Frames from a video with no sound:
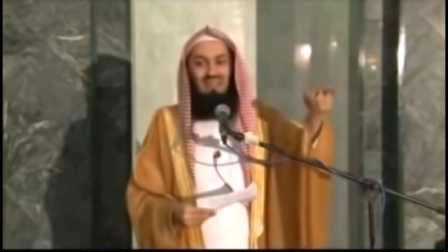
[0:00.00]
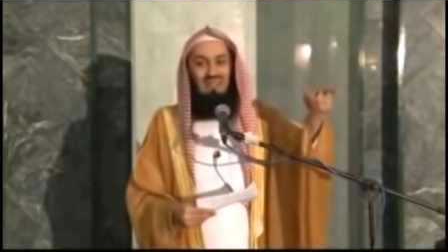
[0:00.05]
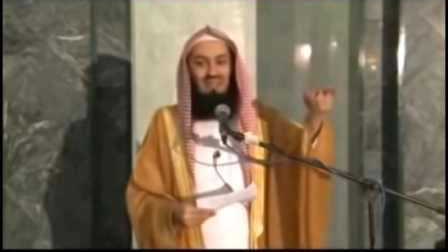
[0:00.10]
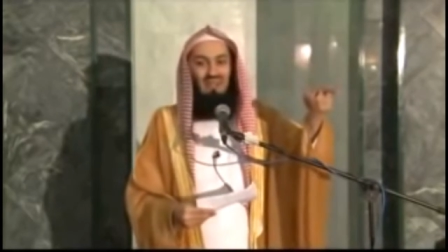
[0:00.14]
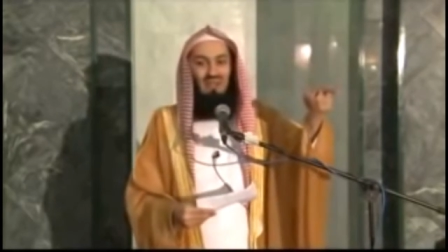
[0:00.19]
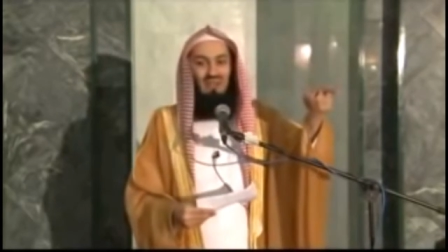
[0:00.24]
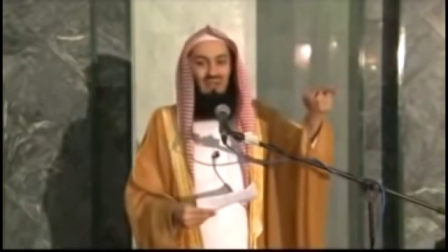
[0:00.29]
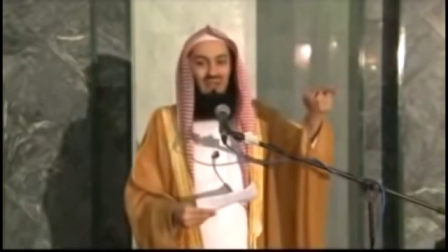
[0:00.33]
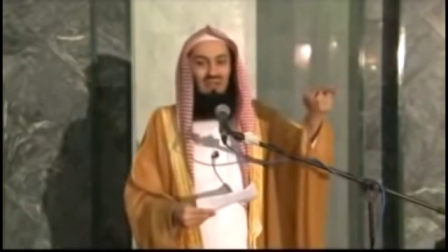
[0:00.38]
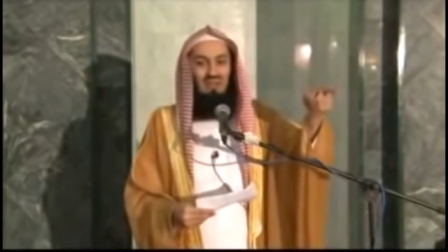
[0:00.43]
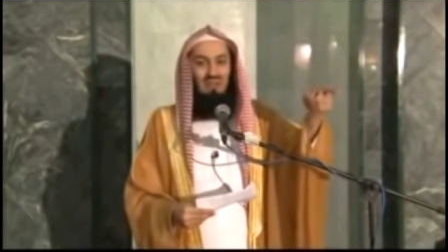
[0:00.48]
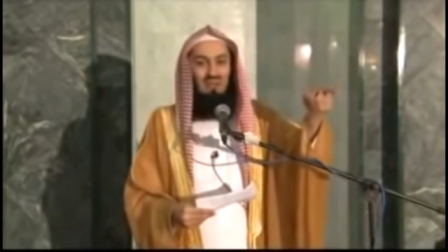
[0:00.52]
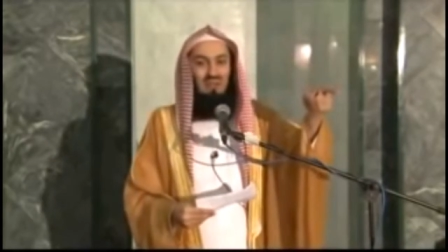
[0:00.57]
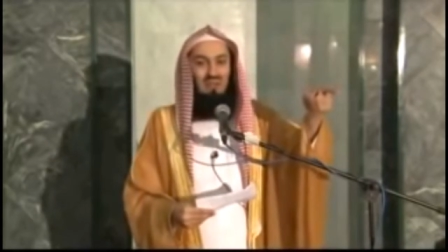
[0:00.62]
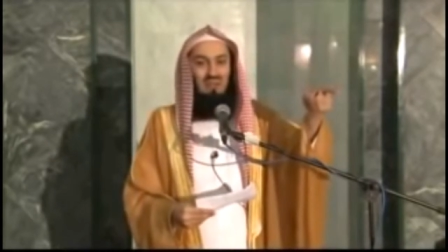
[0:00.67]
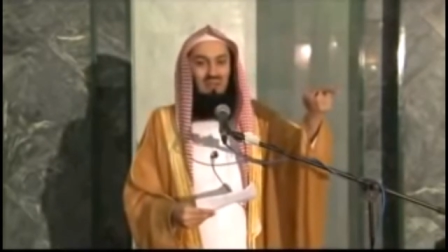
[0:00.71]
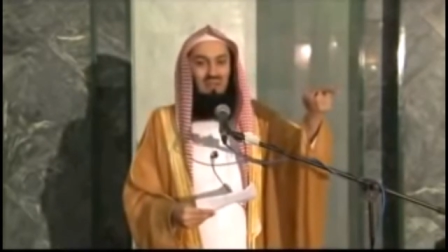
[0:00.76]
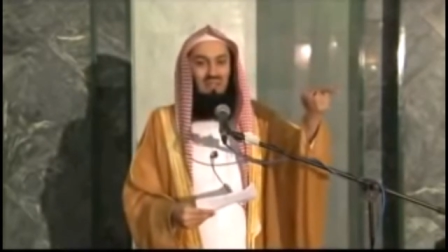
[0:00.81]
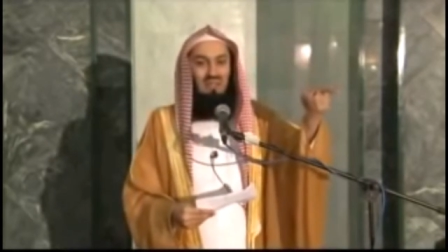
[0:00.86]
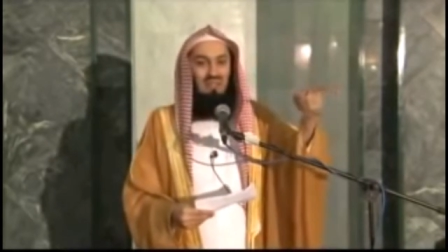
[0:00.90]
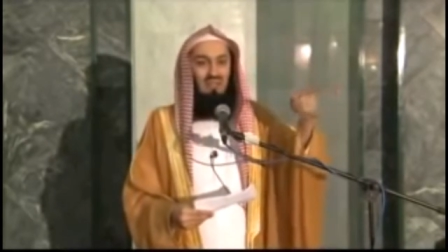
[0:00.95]
Allahu Akbar.
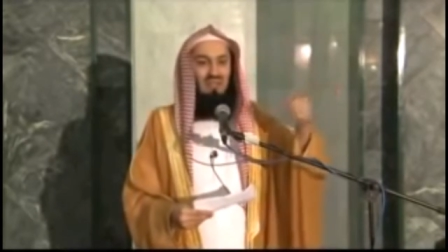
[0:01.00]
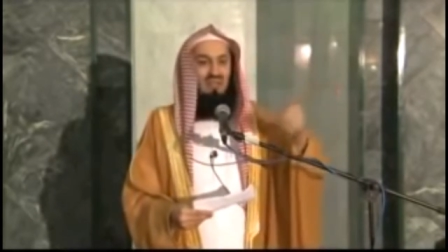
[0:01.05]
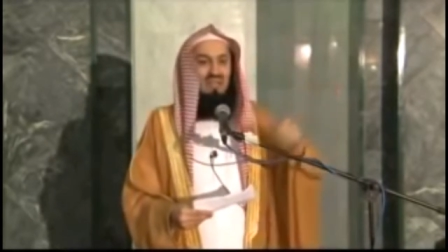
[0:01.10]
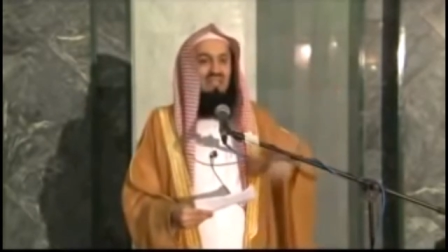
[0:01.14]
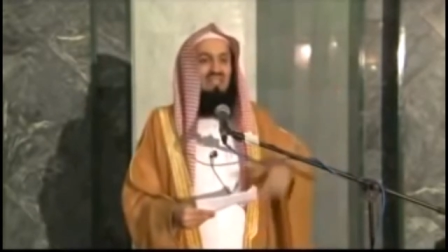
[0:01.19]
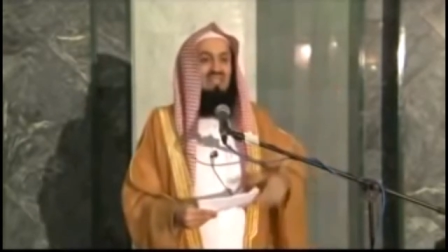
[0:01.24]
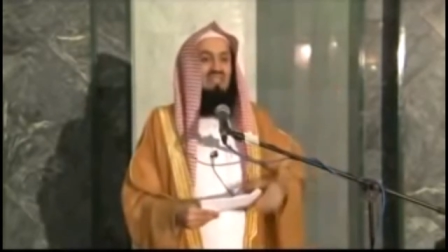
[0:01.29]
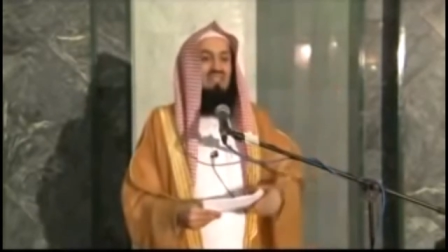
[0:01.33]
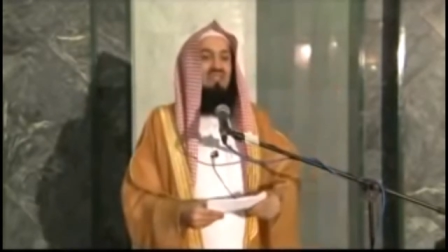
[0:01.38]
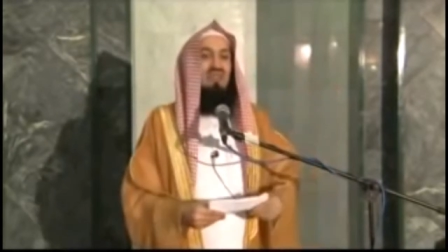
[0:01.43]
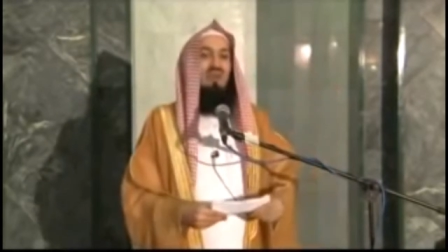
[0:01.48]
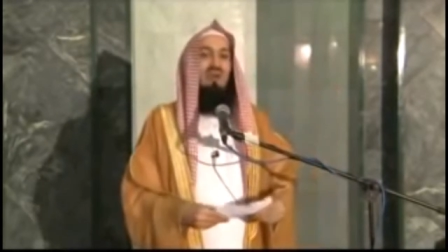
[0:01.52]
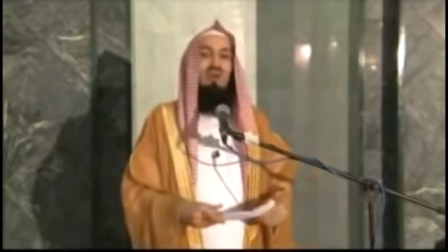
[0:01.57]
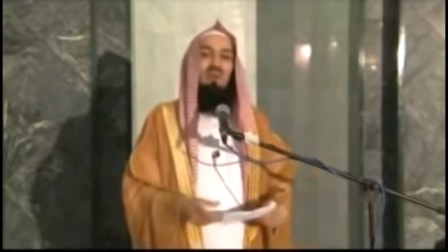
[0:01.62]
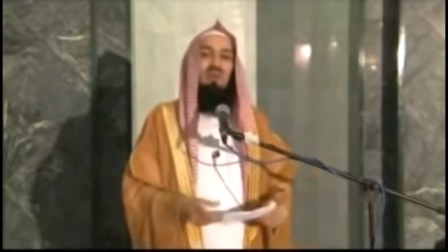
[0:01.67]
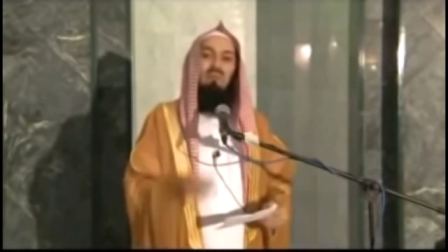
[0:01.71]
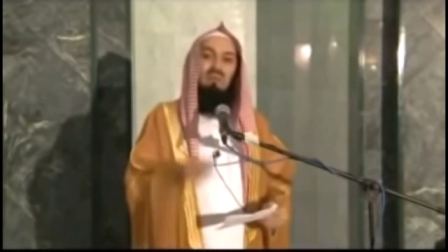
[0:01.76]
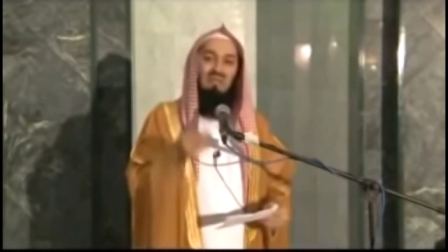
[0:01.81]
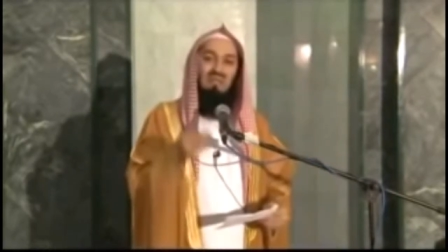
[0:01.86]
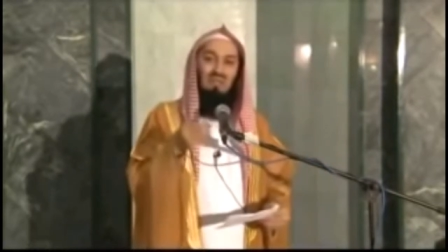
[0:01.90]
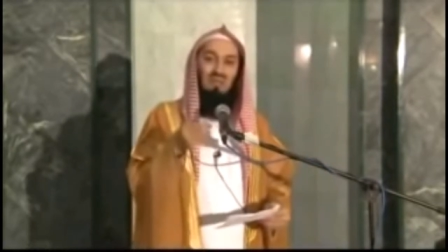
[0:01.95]
So Allah says, go
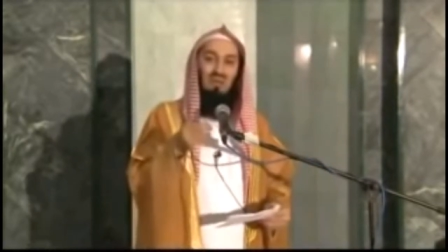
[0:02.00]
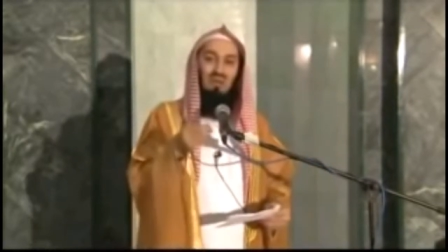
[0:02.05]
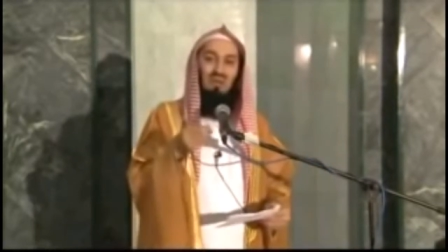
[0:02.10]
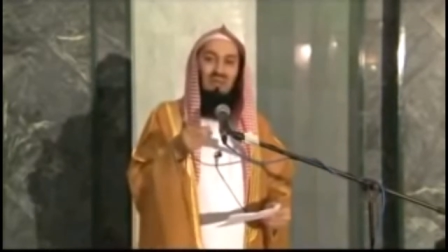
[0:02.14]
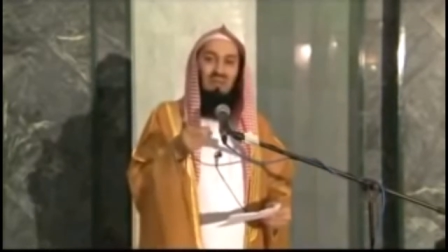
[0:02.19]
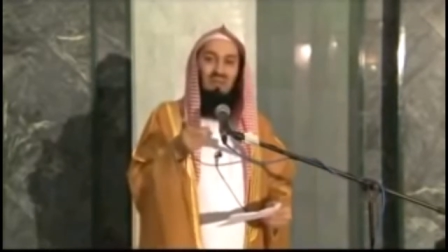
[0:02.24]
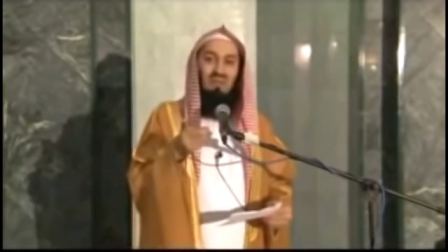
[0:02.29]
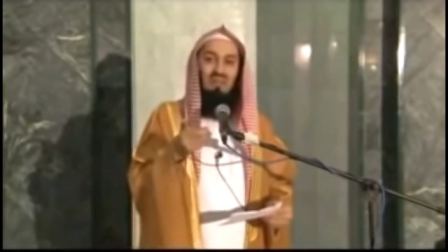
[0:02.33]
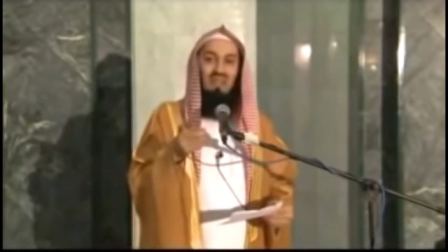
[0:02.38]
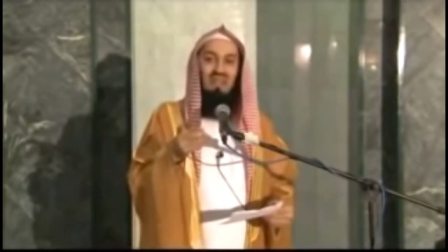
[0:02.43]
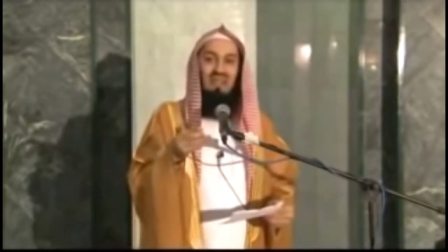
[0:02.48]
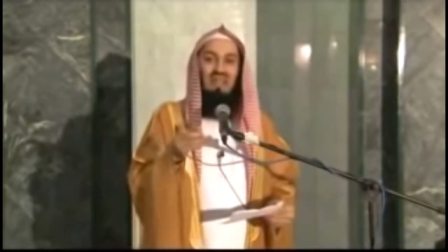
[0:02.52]
and pursue them.